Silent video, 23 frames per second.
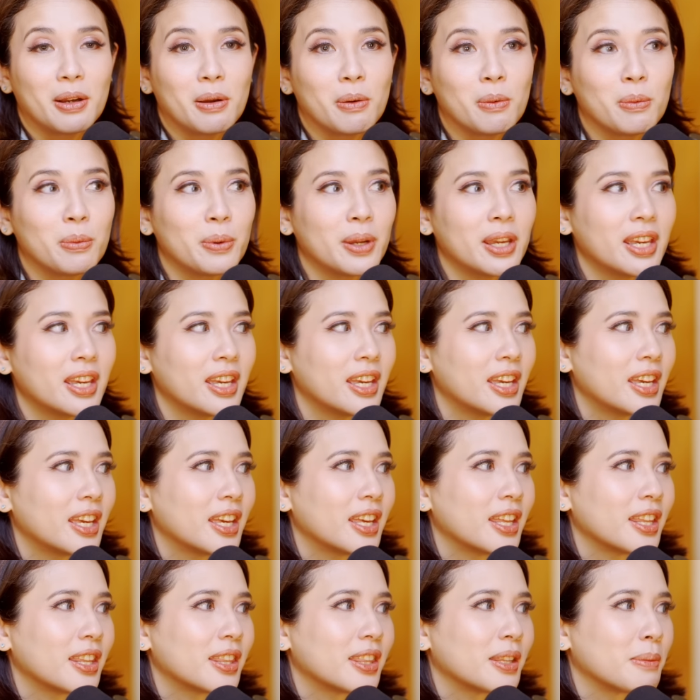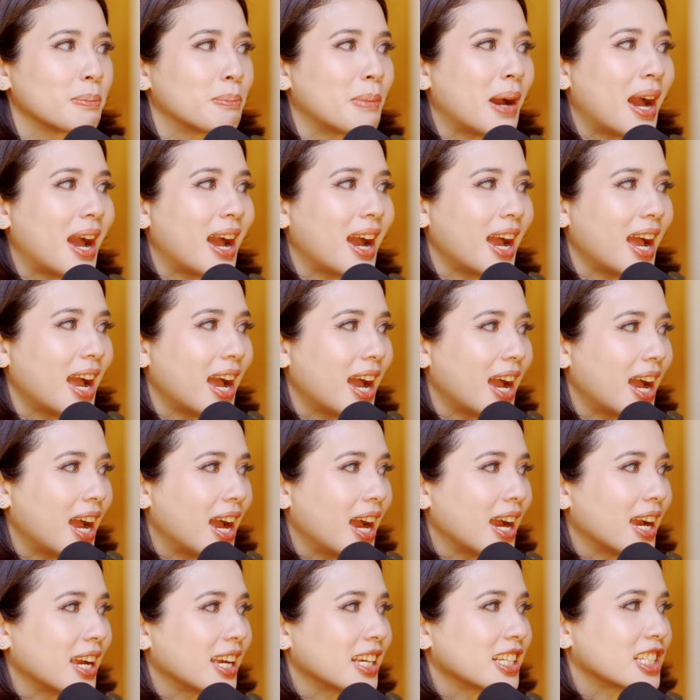with maanghang